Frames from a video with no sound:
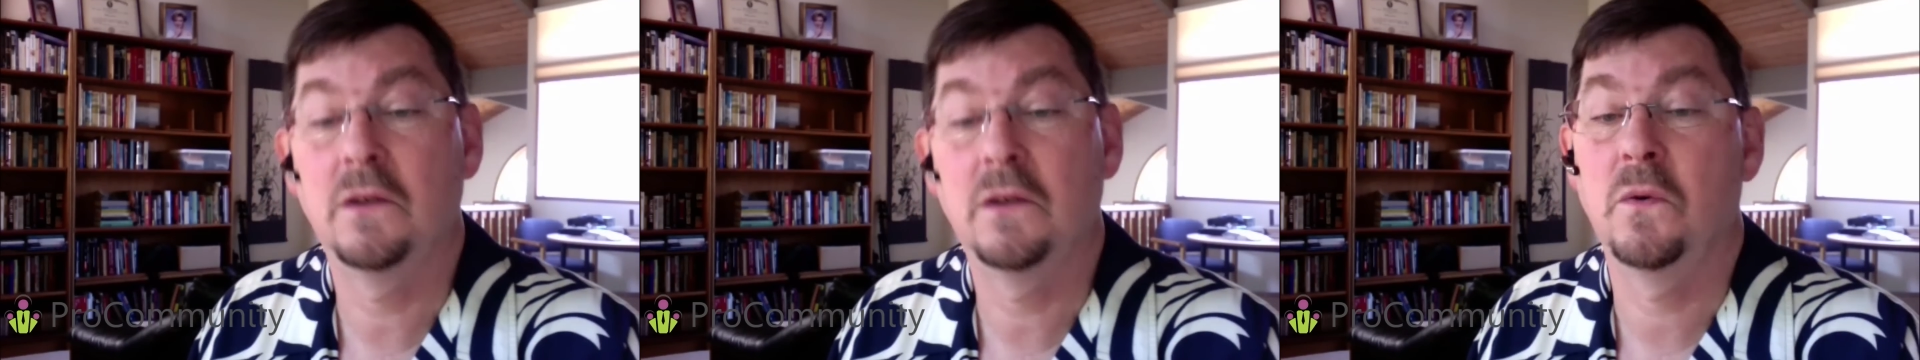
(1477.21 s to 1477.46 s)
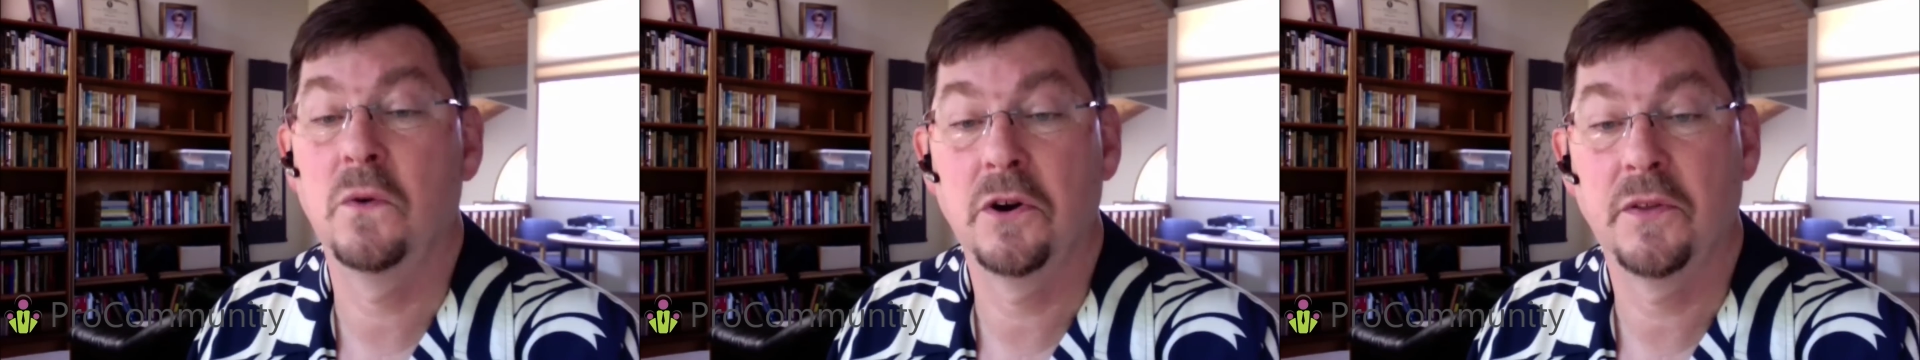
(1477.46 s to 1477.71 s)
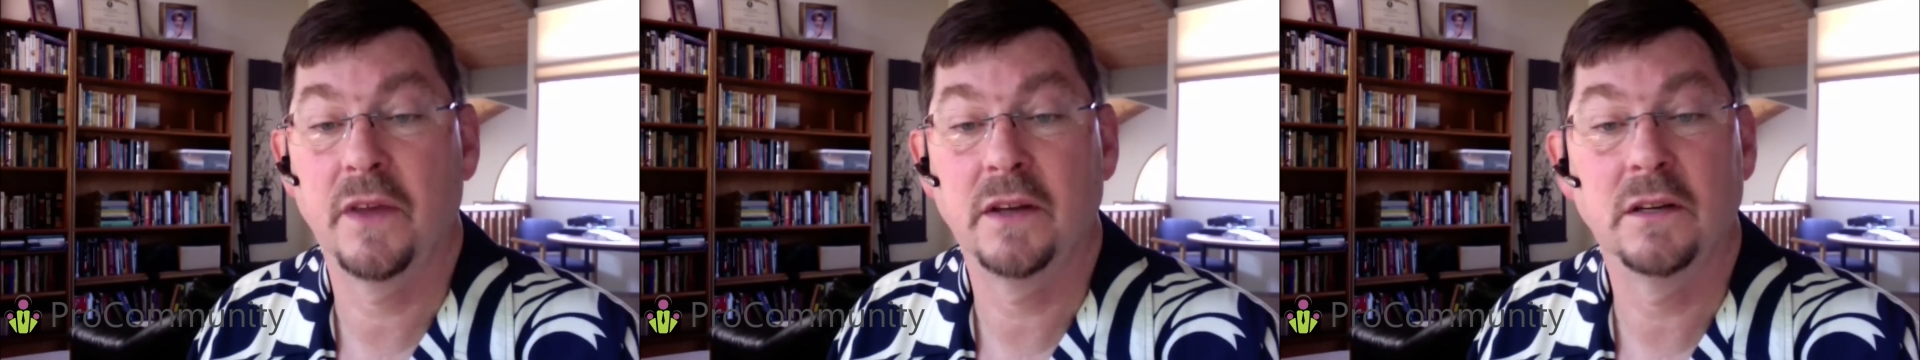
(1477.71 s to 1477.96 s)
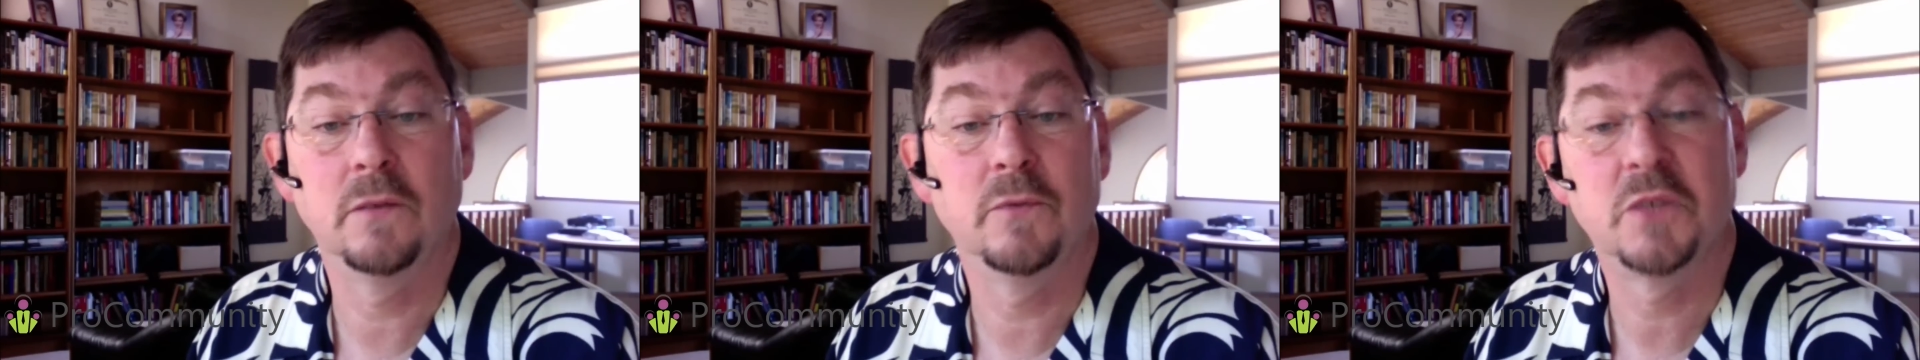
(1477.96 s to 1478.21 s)
or they
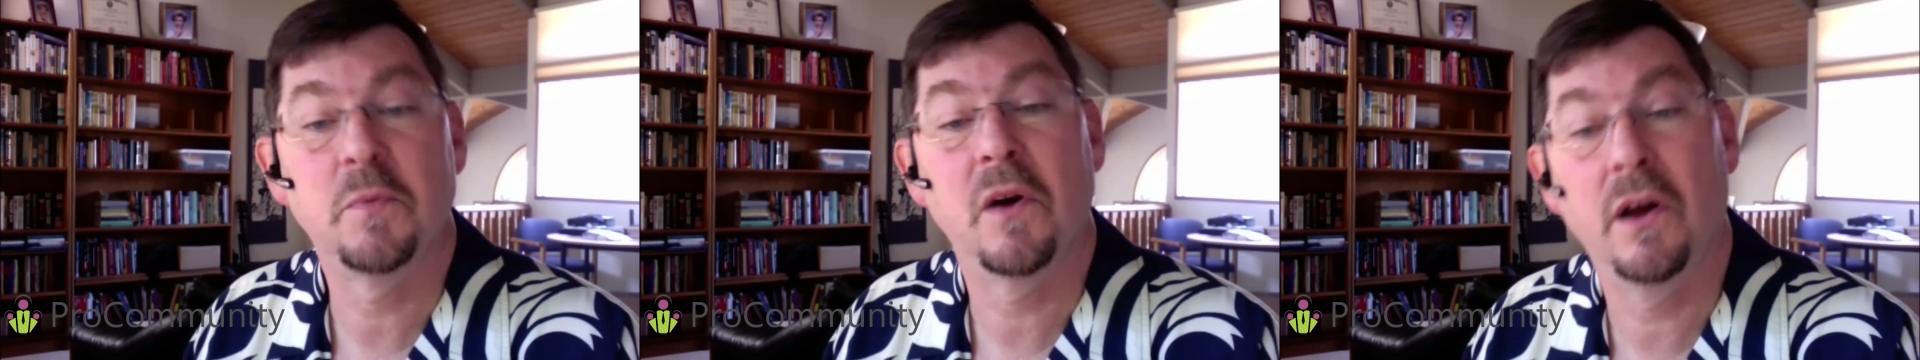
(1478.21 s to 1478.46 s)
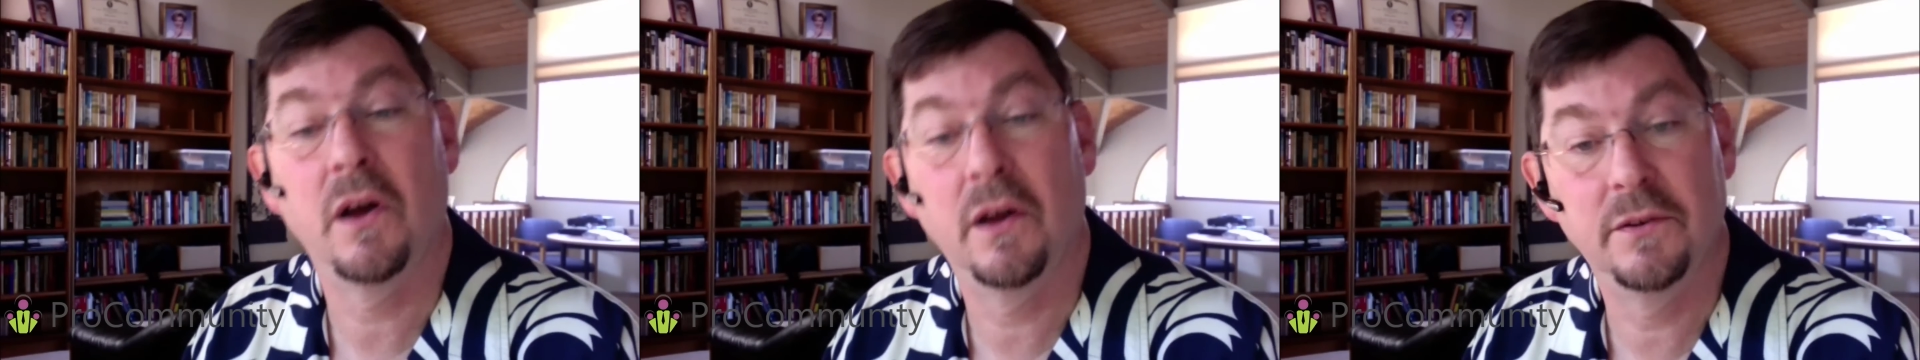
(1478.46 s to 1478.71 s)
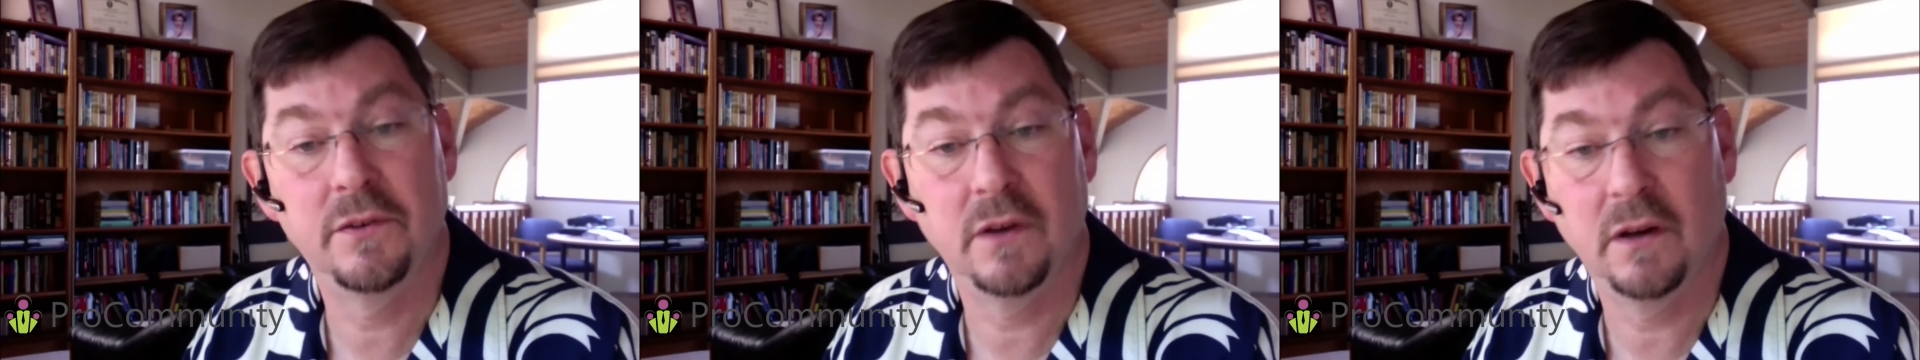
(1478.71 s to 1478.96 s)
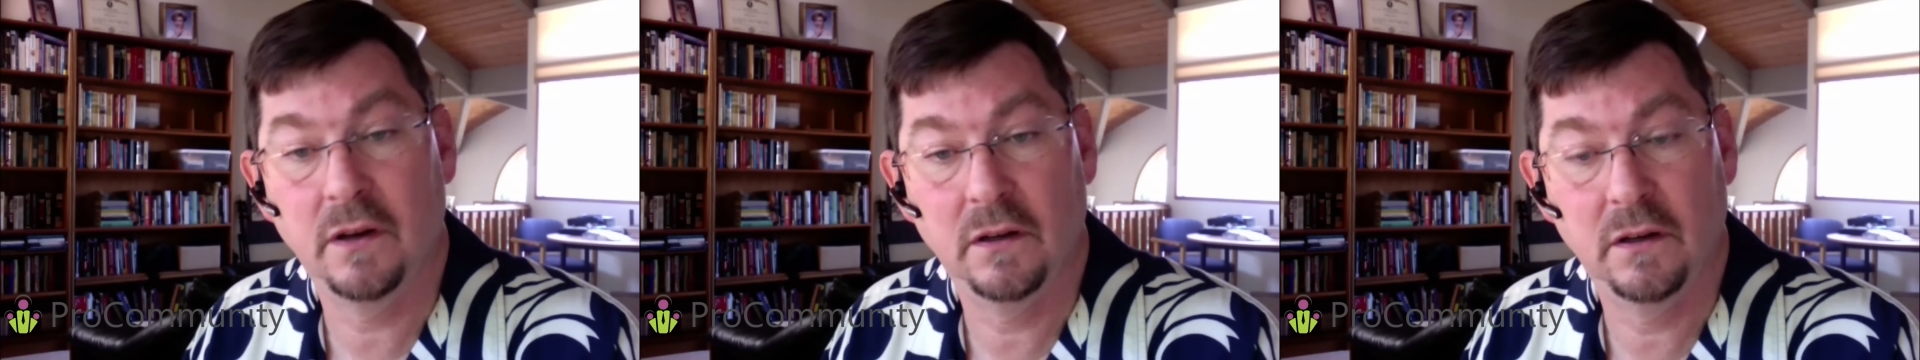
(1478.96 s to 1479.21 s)
didn't respond
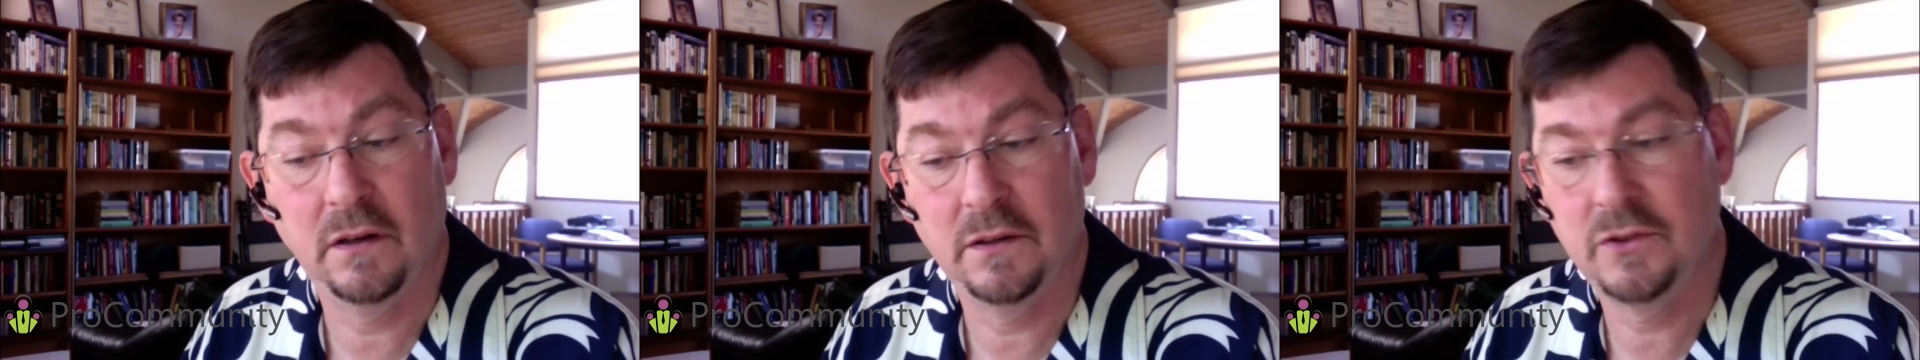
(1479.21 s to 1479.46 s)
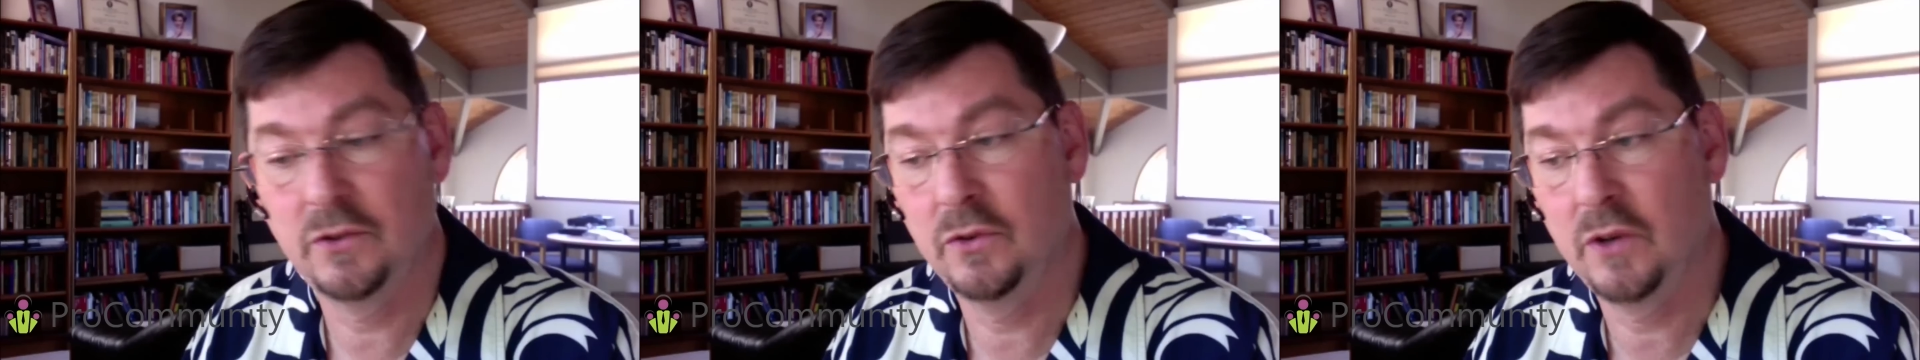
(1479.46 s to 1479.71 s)
to